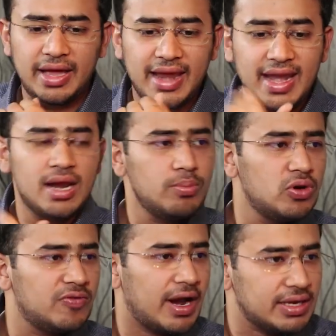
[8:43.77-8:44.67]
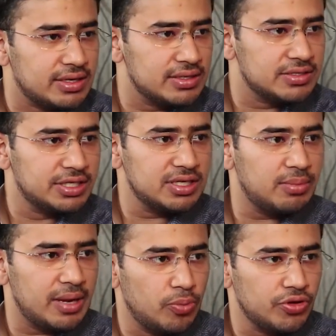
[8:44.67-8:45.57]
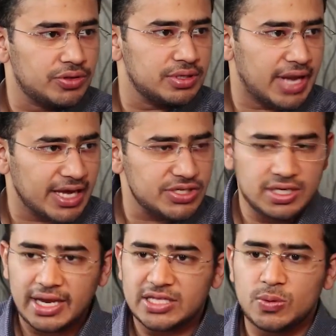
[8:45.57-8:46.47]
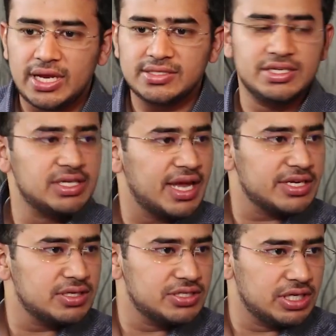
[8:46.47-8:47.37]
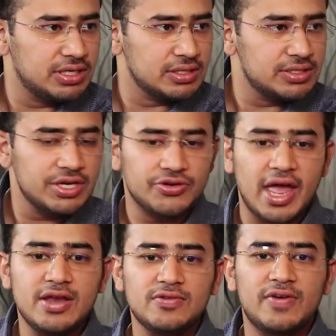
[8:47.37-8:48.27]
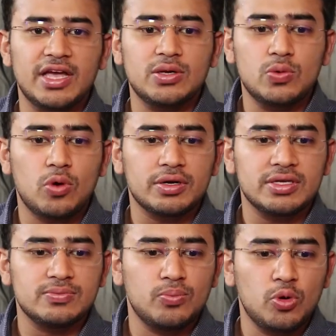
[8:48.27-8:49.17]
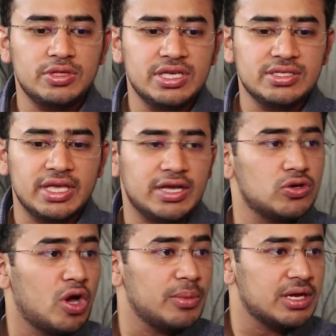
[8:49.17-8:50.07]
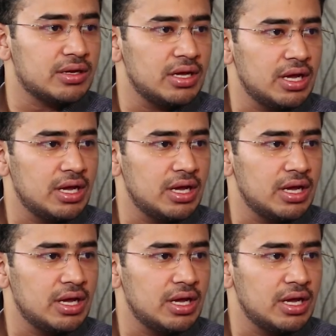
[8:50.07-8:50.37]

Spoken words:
an n number of articles written by both the national as well as international journals trying to find out what is Modi's economic